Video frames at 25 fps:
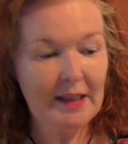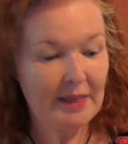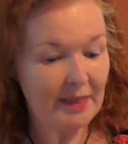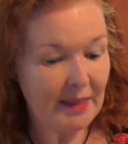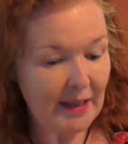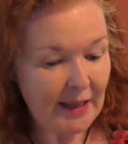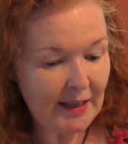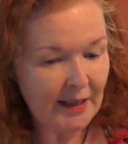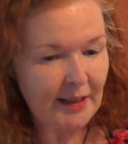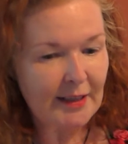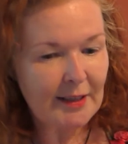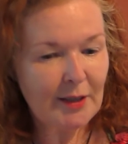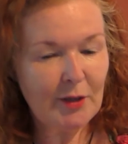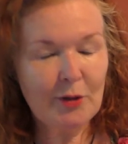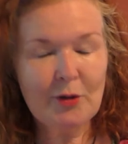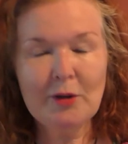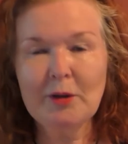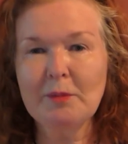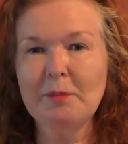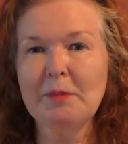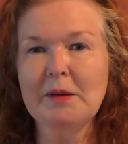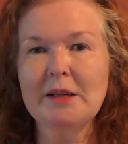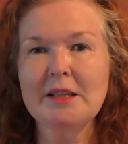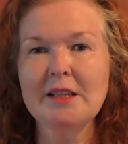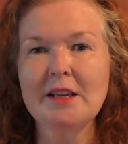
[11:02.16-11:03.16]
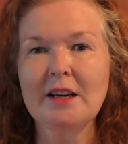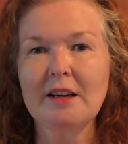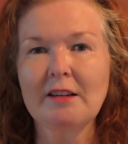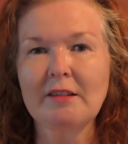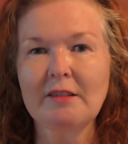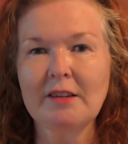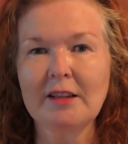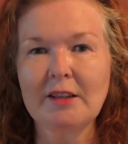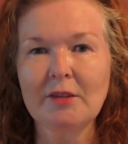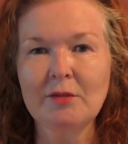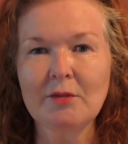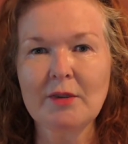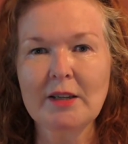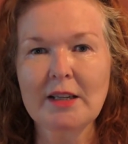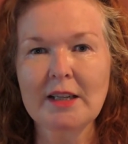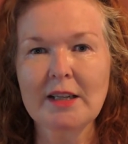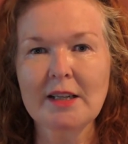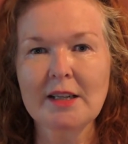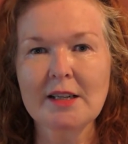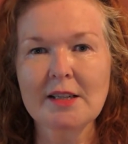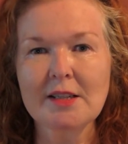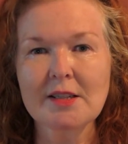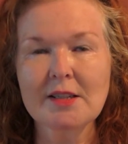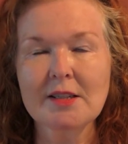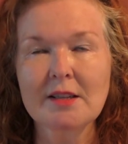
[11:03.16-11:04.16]
Then I'd look at my diary and
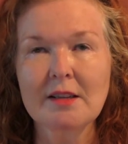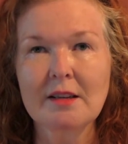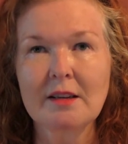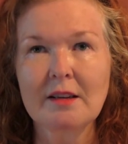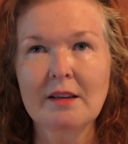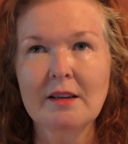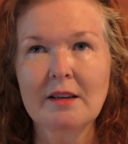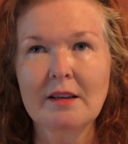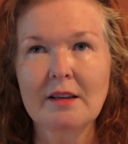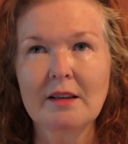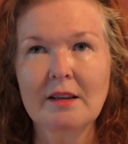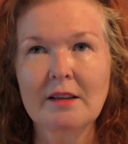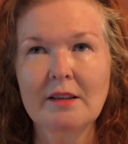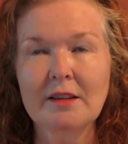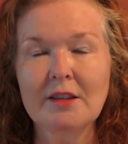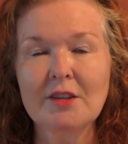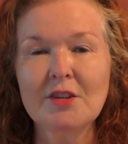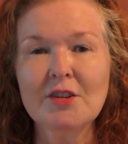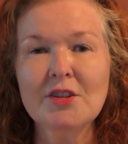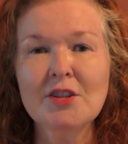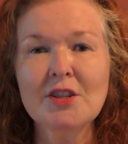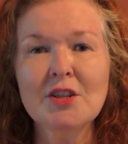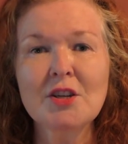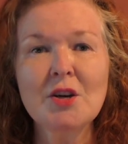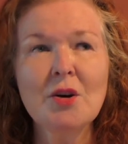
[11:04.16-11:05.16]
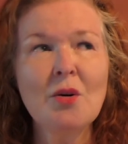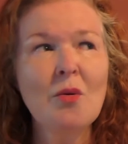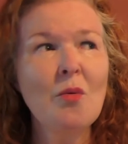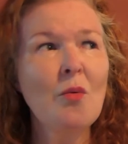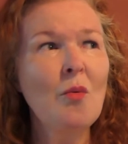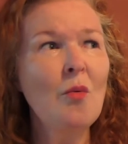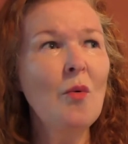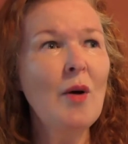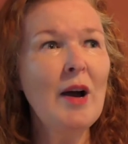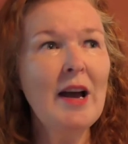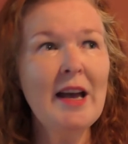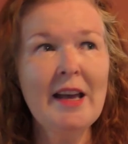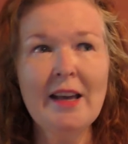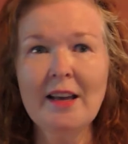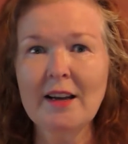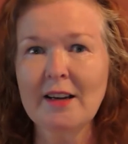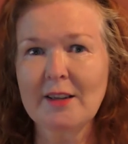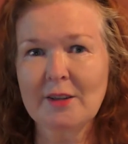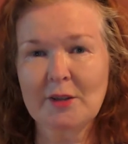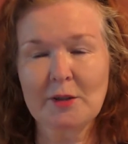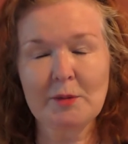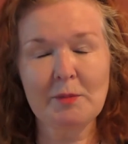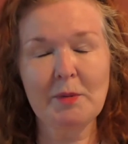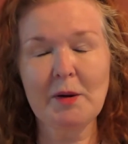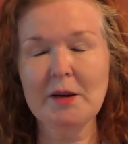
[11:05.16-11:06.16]
realize there's no way I
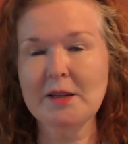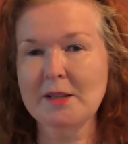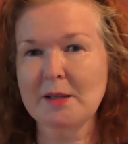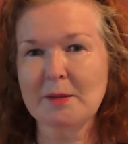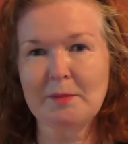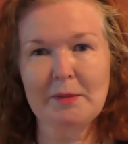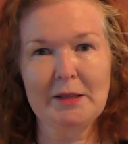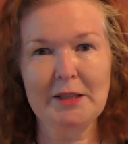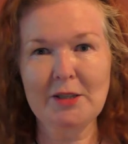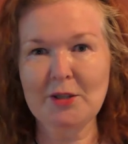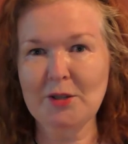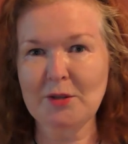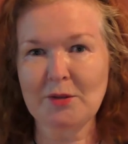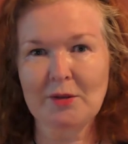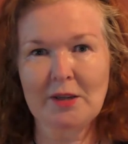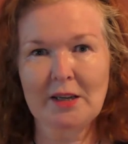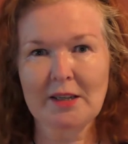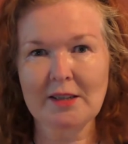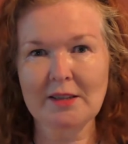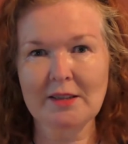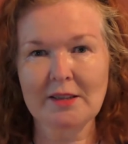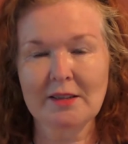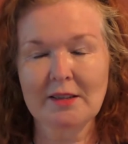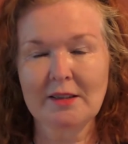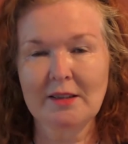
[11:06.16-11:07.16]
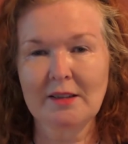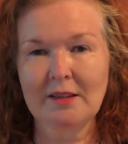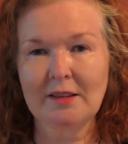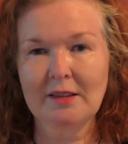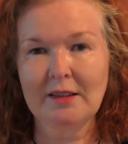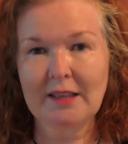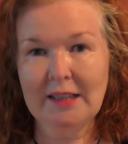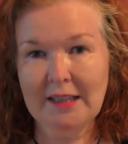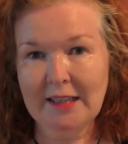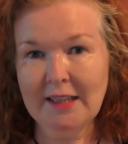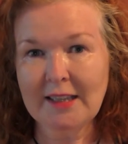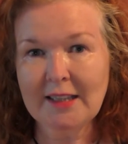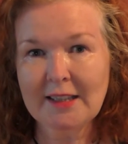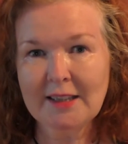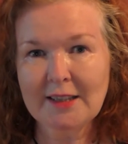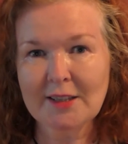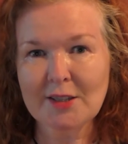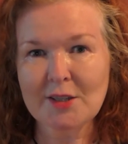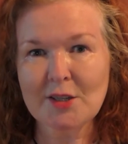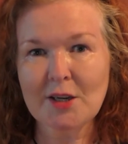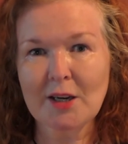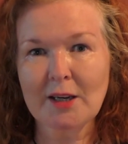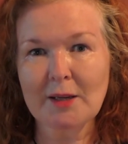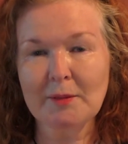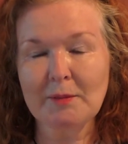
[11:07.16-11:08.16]
could possibly do that in the
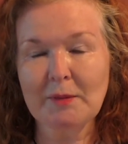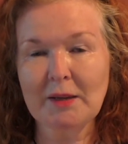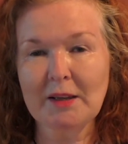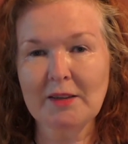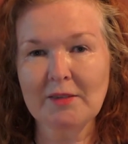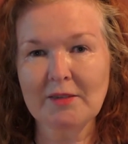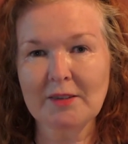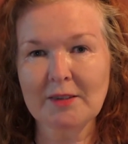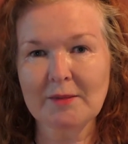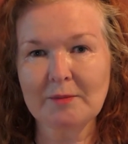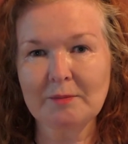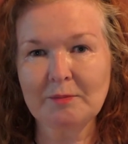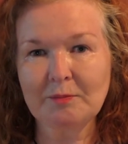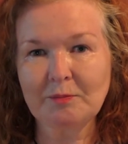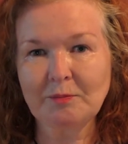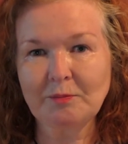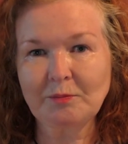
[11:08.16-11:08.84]
time given.